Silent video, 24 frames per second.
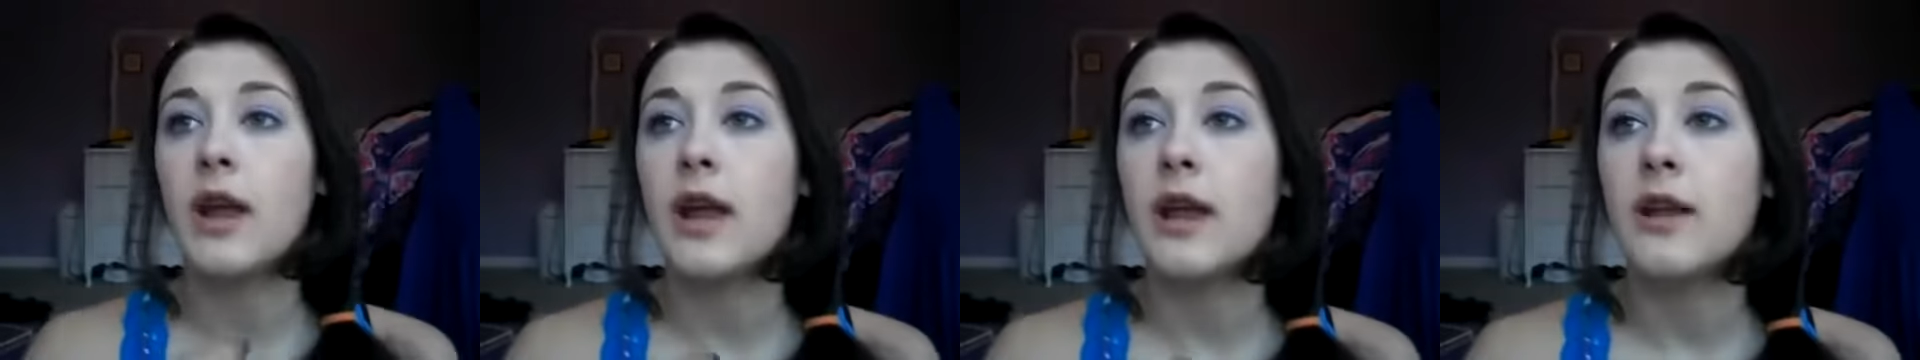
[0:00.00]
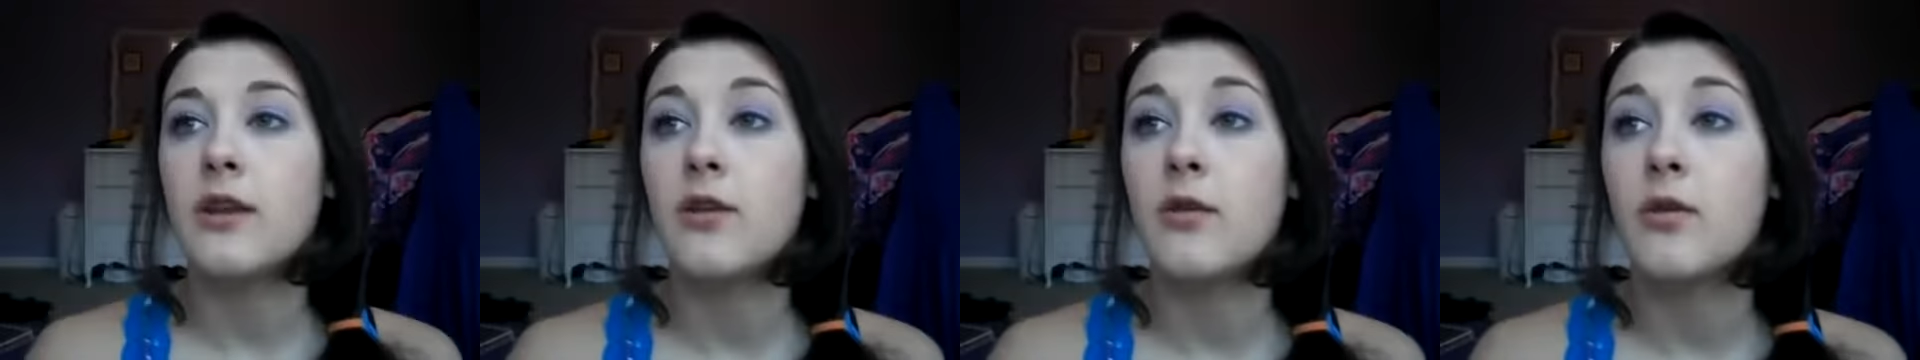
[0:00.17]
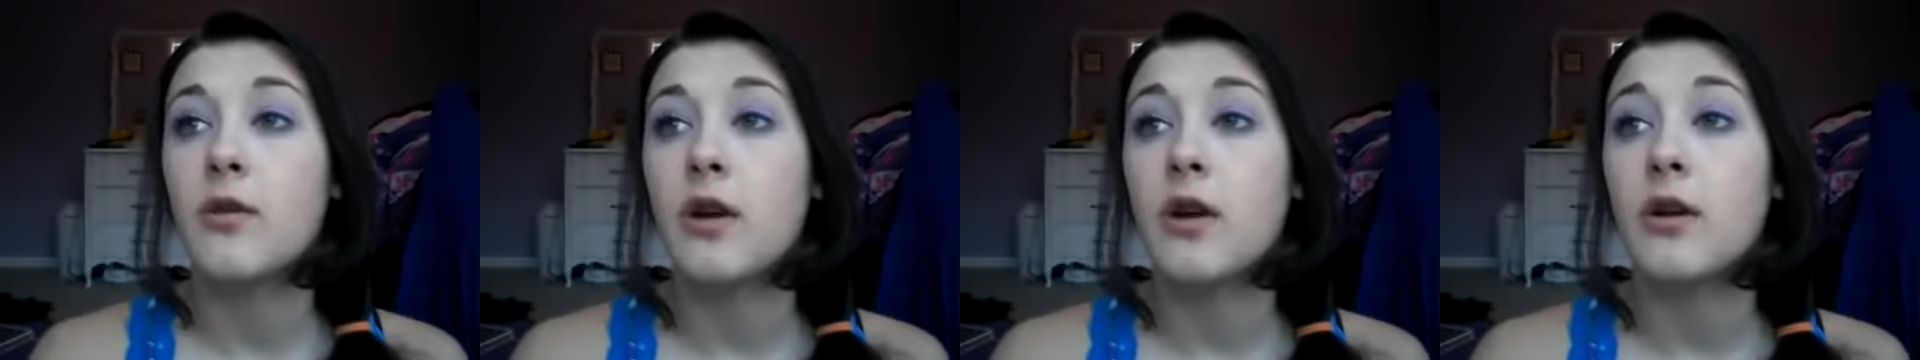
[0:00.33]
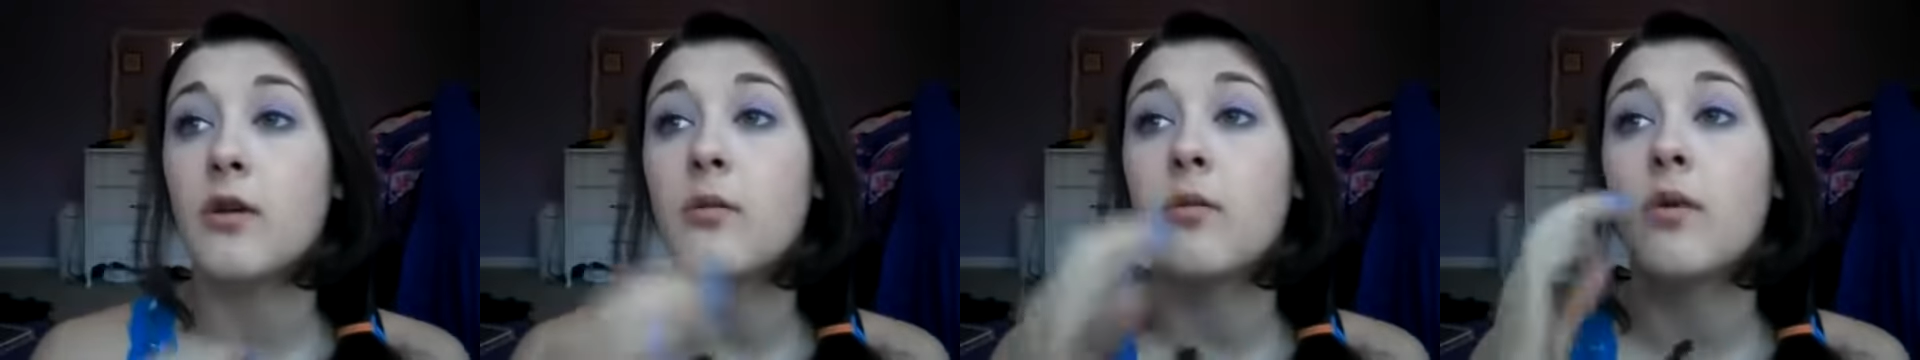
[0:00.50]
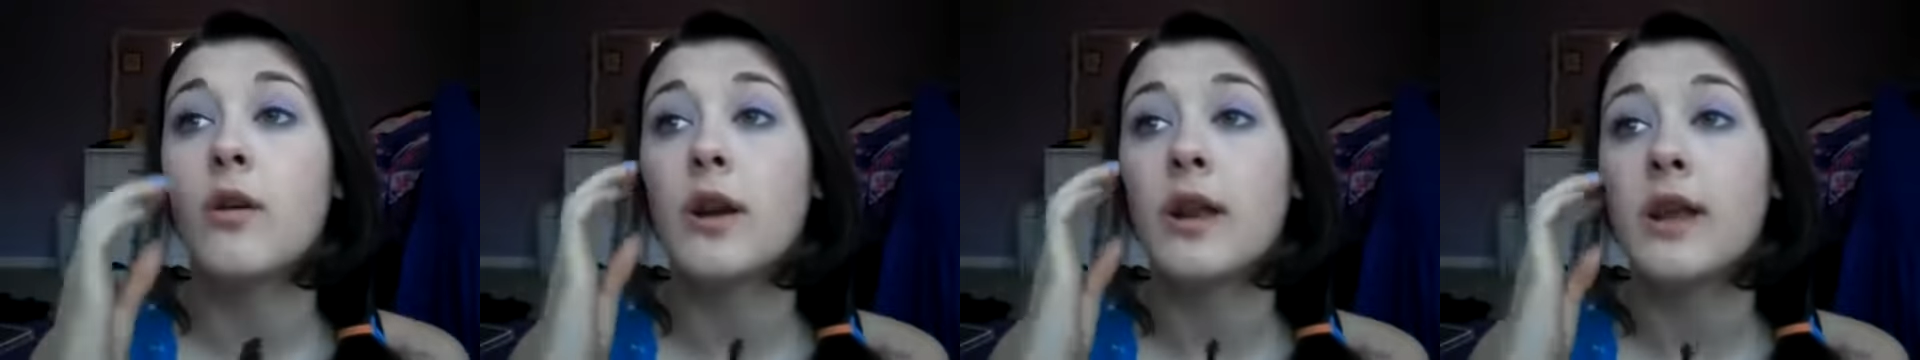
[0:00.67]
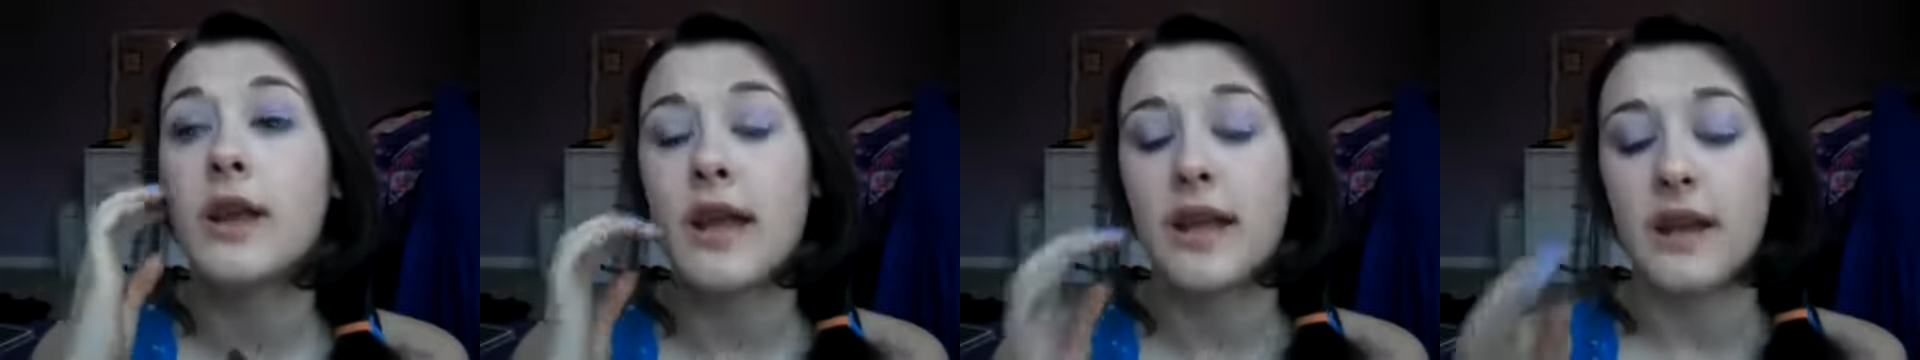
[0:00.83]
and you're going to
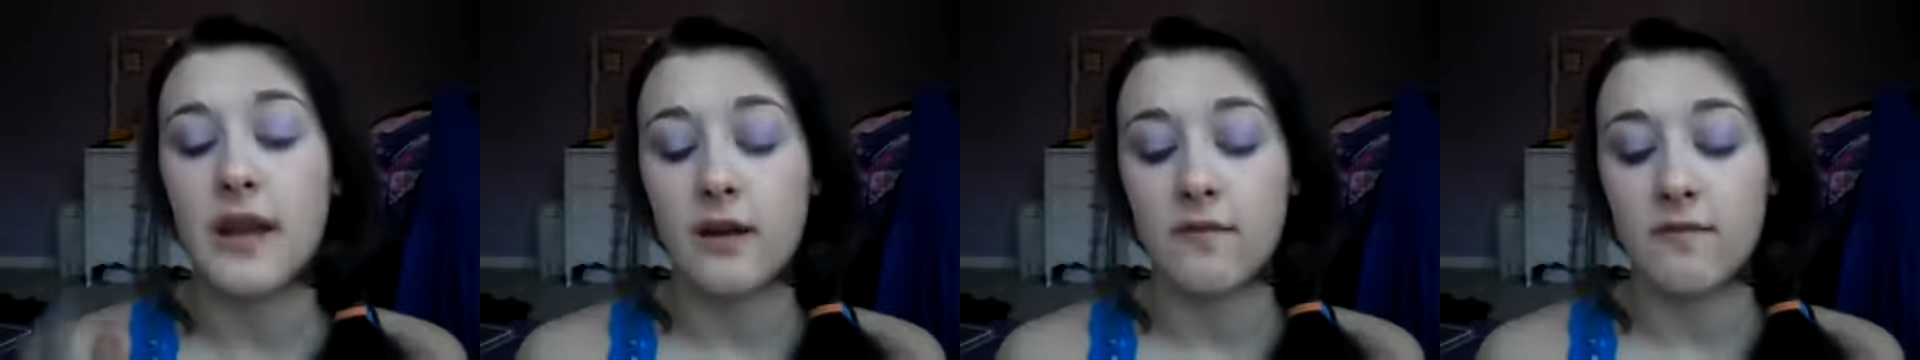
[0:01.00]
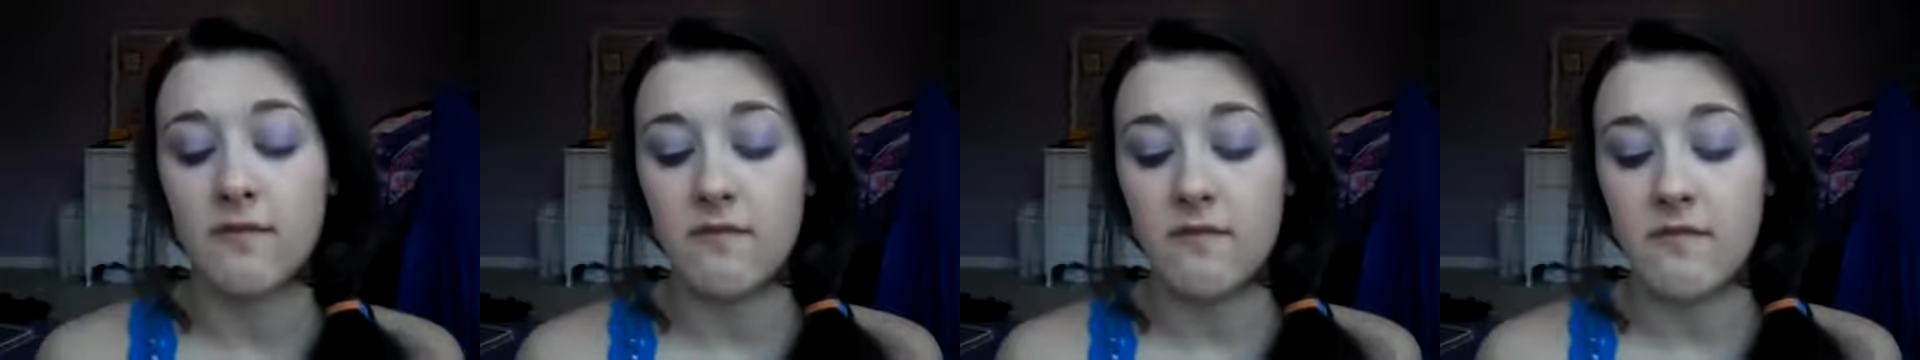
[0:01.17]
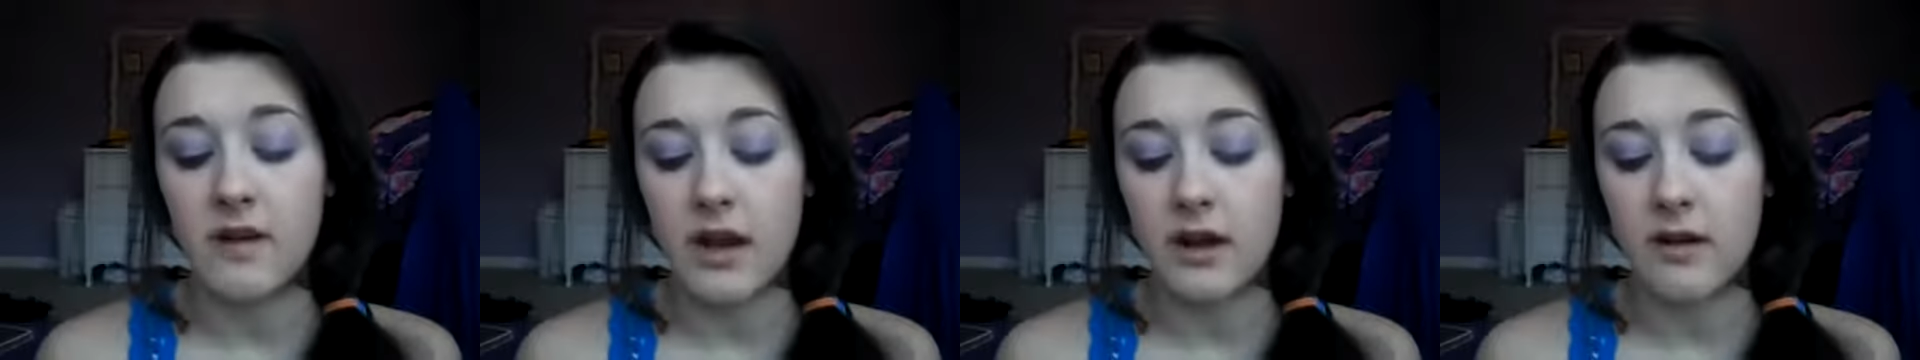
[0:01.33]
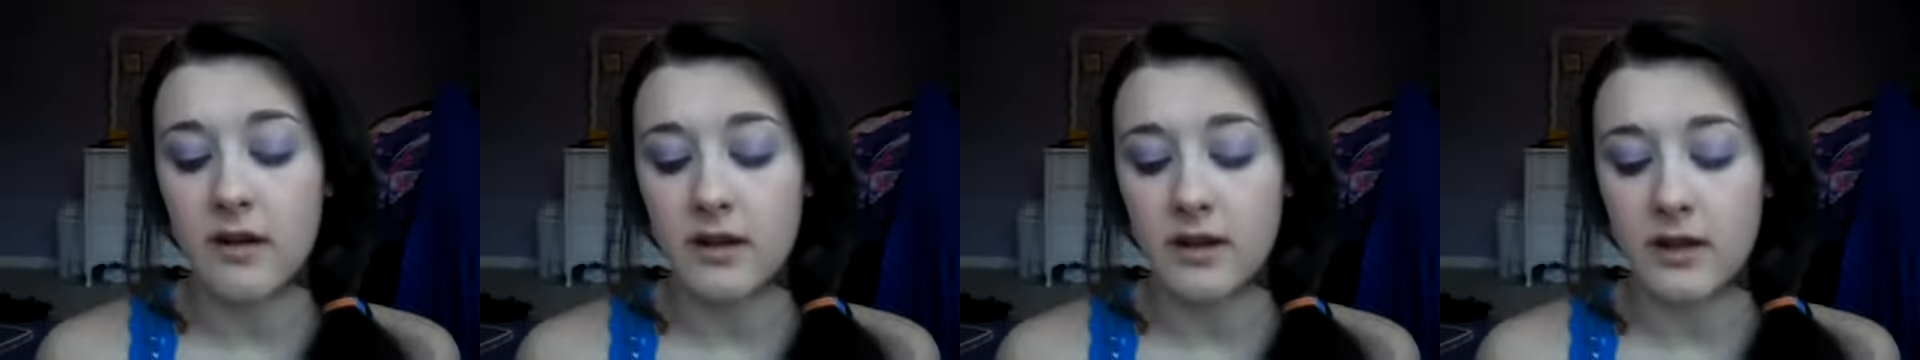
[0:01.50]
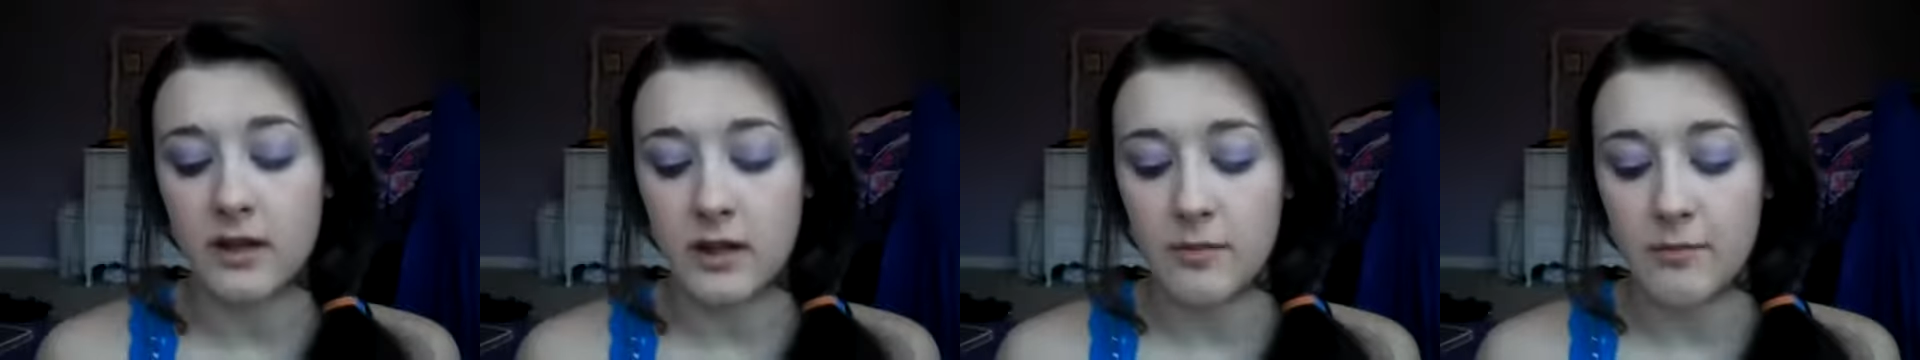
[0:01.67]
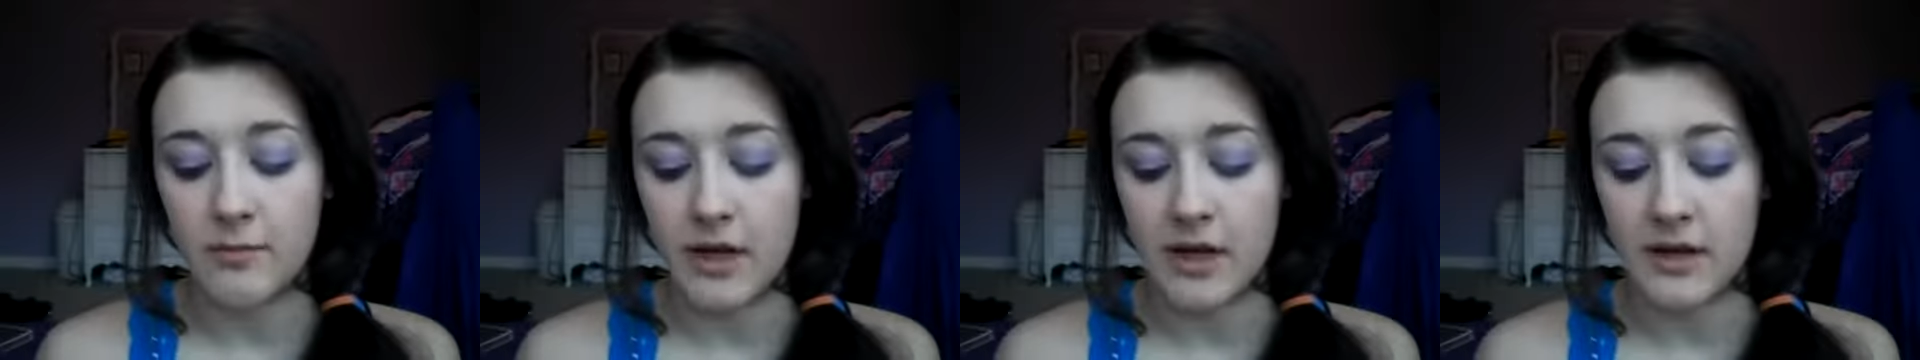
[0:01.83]
want to get a very
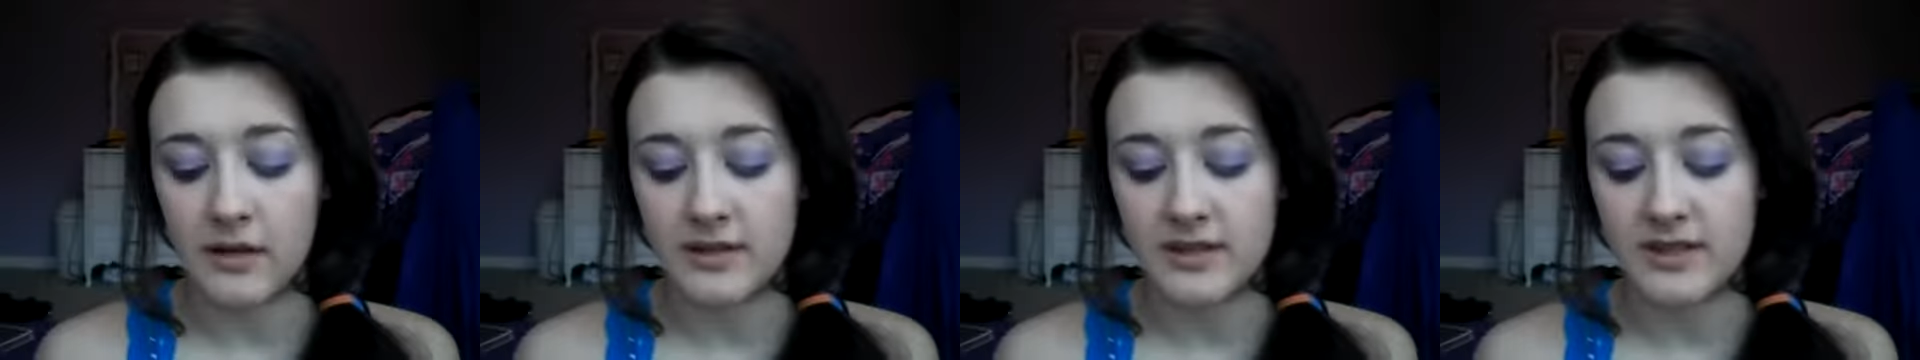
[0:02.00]
little amount of